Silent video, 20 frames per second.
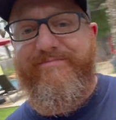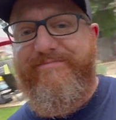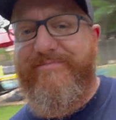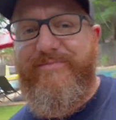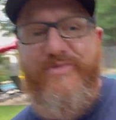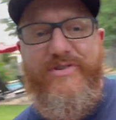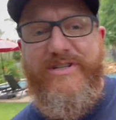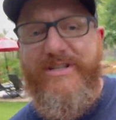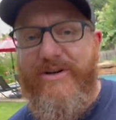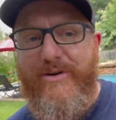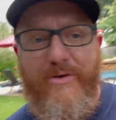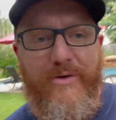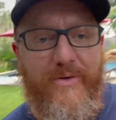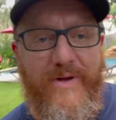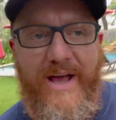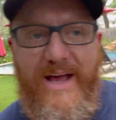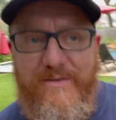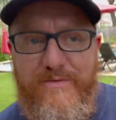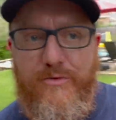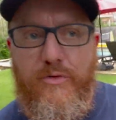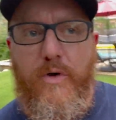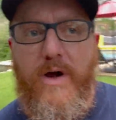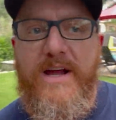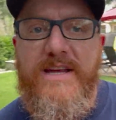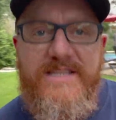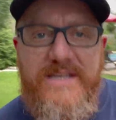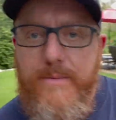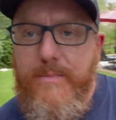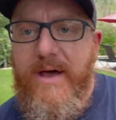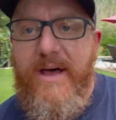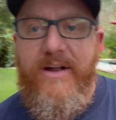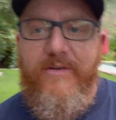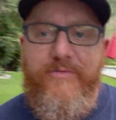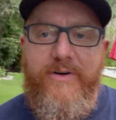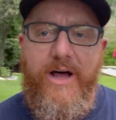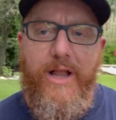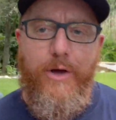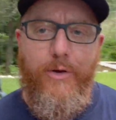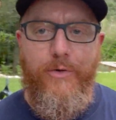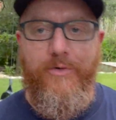still don't have crazy amount of
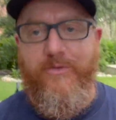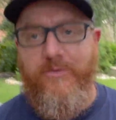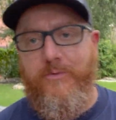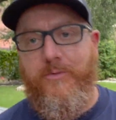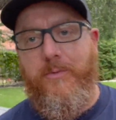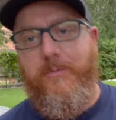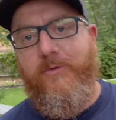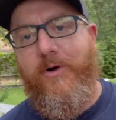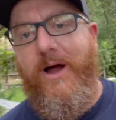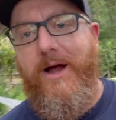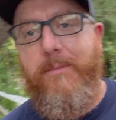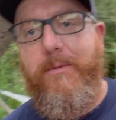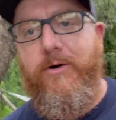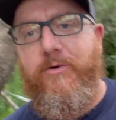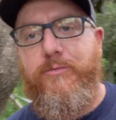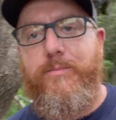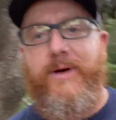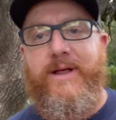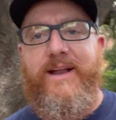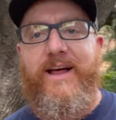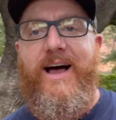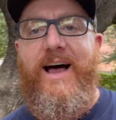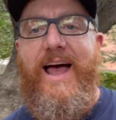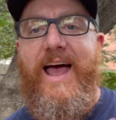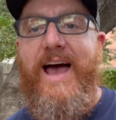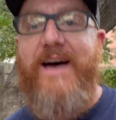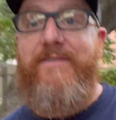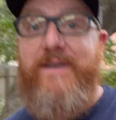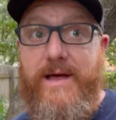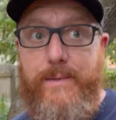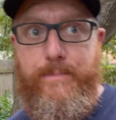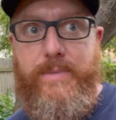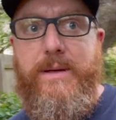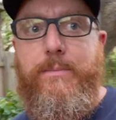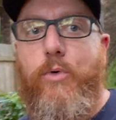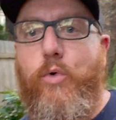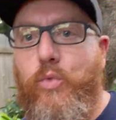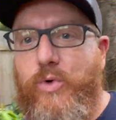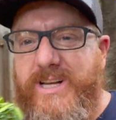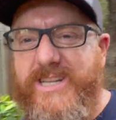followers and subscribers, but I have had
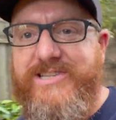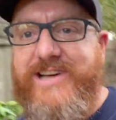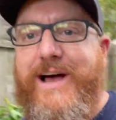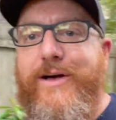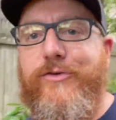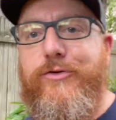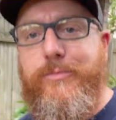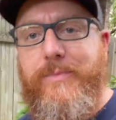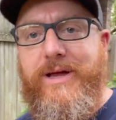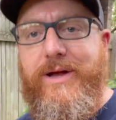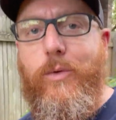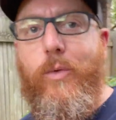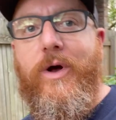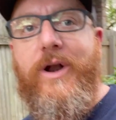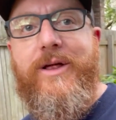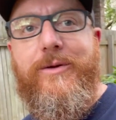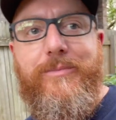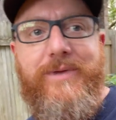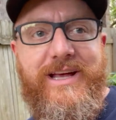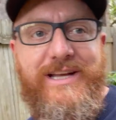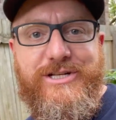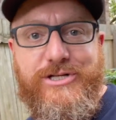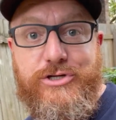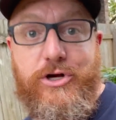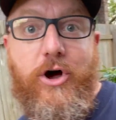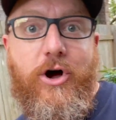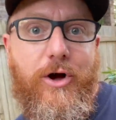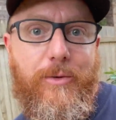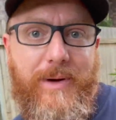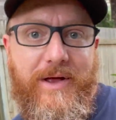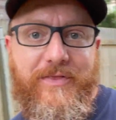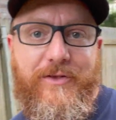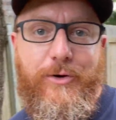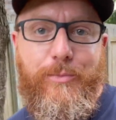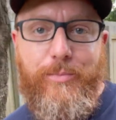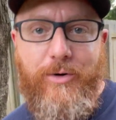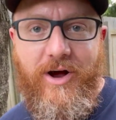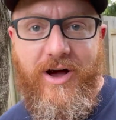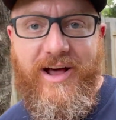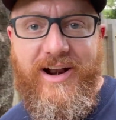people reach out to me wanting me to talk about their
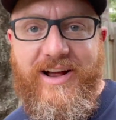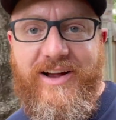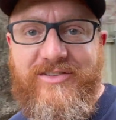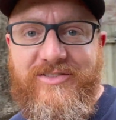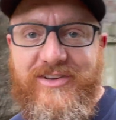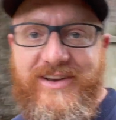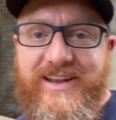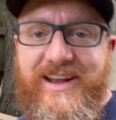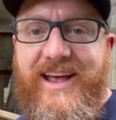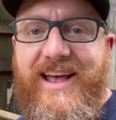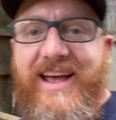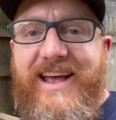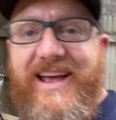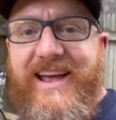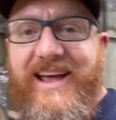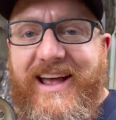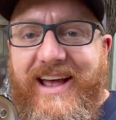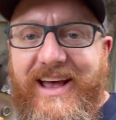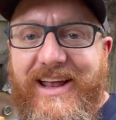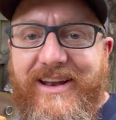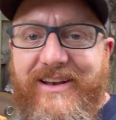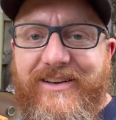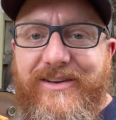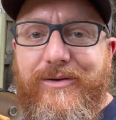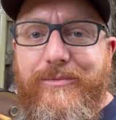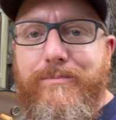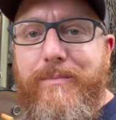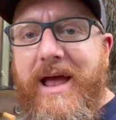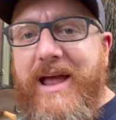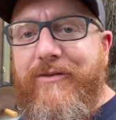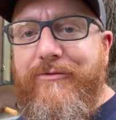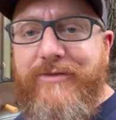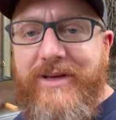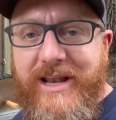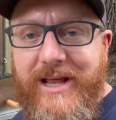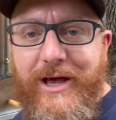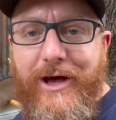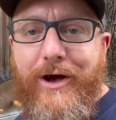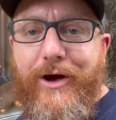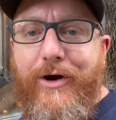products and make
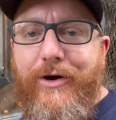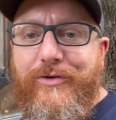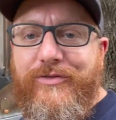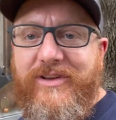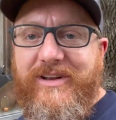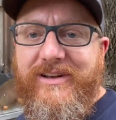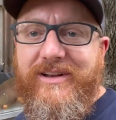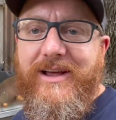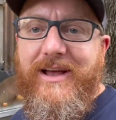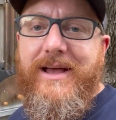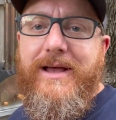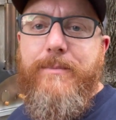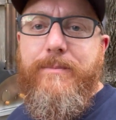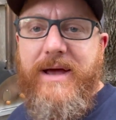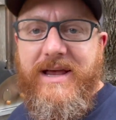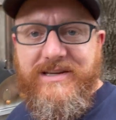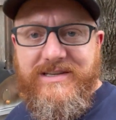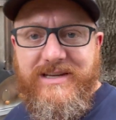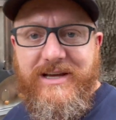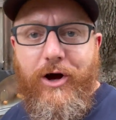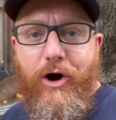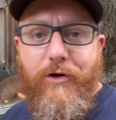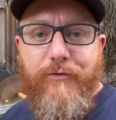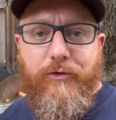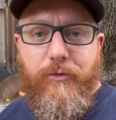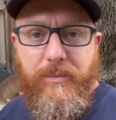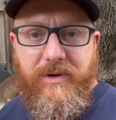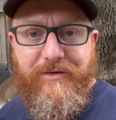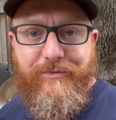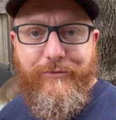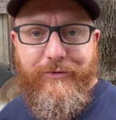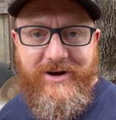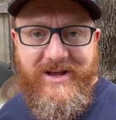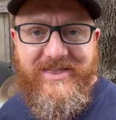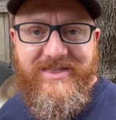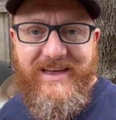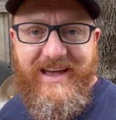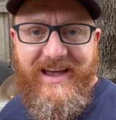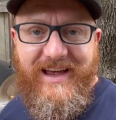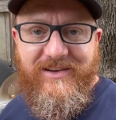videos and basically offer me free
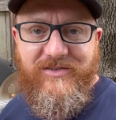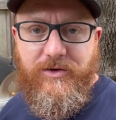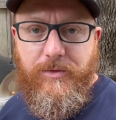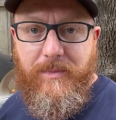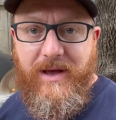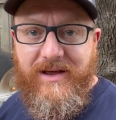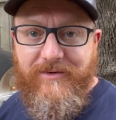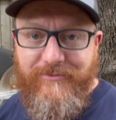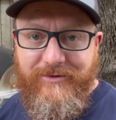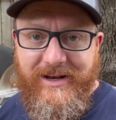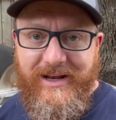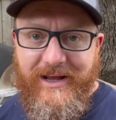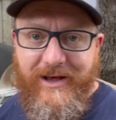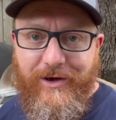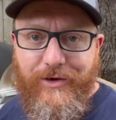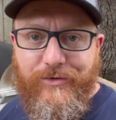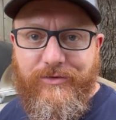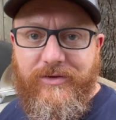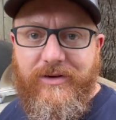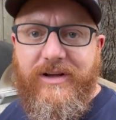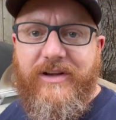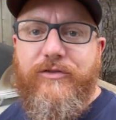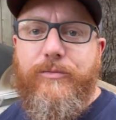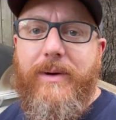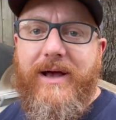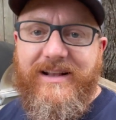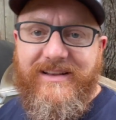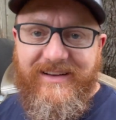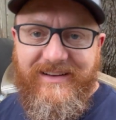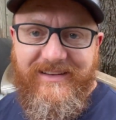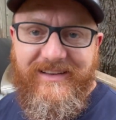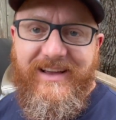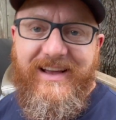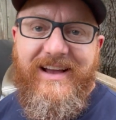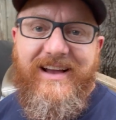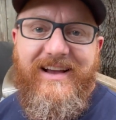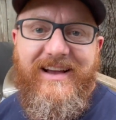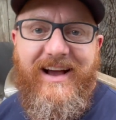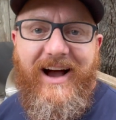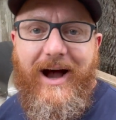things to make videos, expecting
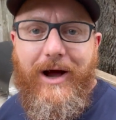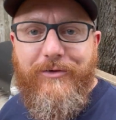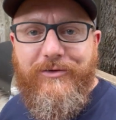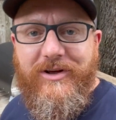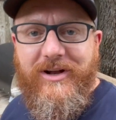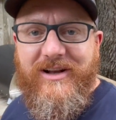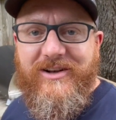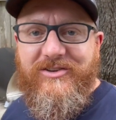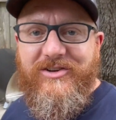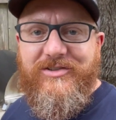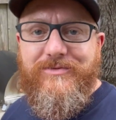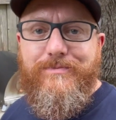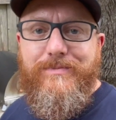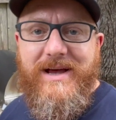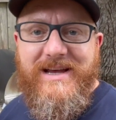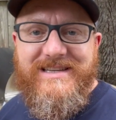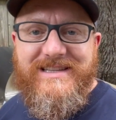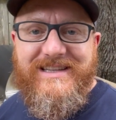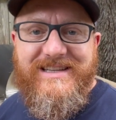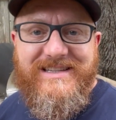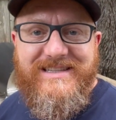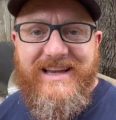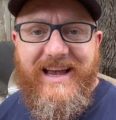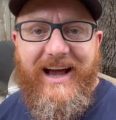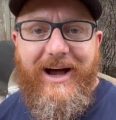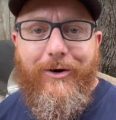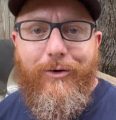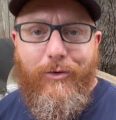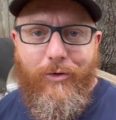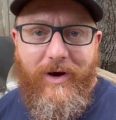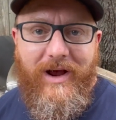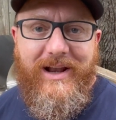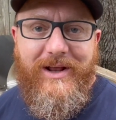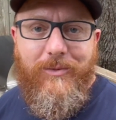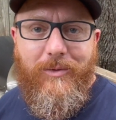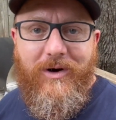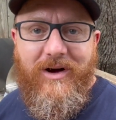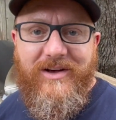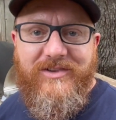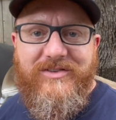I was gonna just basically say how great it
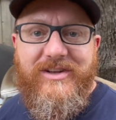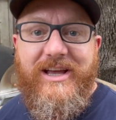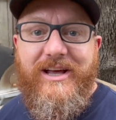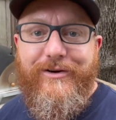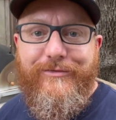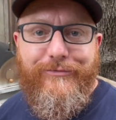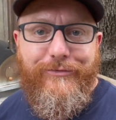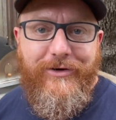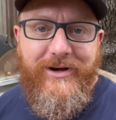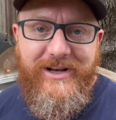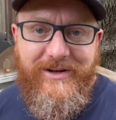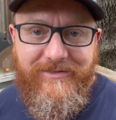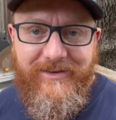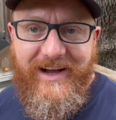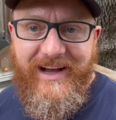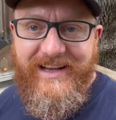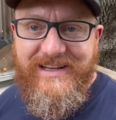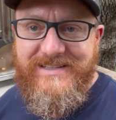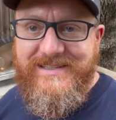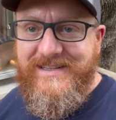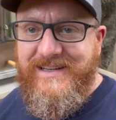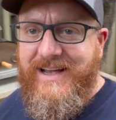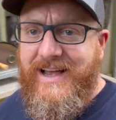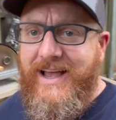was to get a free device.